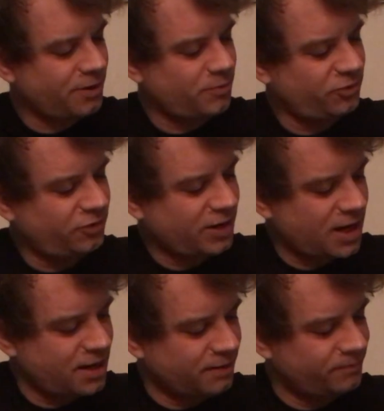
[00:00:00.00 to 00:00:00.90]
is just
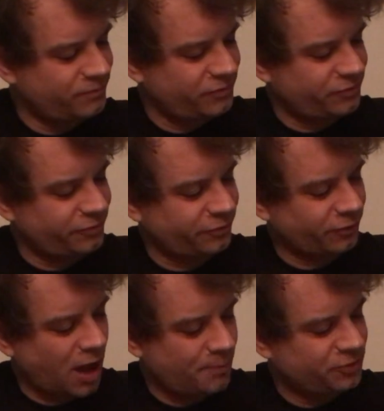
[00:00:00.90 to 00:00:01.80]
kind of
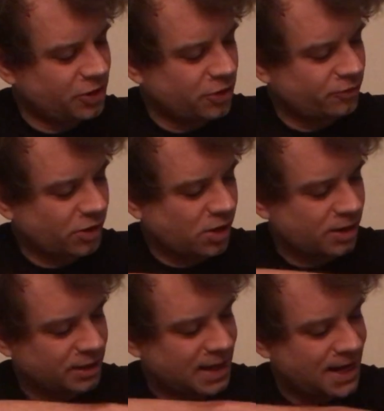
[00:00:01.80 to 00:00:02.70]
flopped
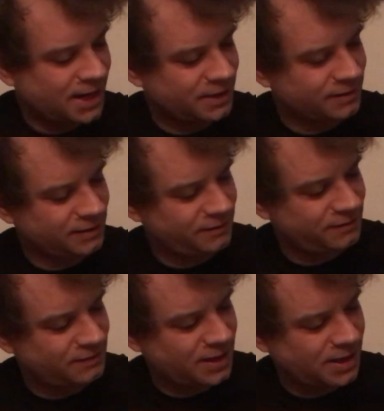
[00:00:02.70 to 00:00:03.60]
over, and
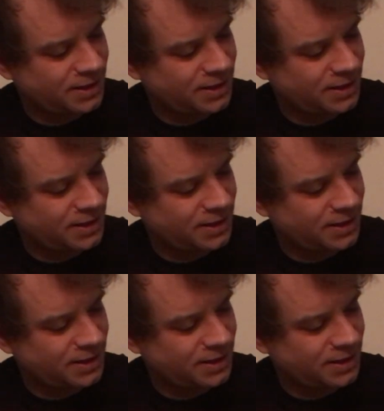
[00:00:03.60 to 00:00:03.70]
it's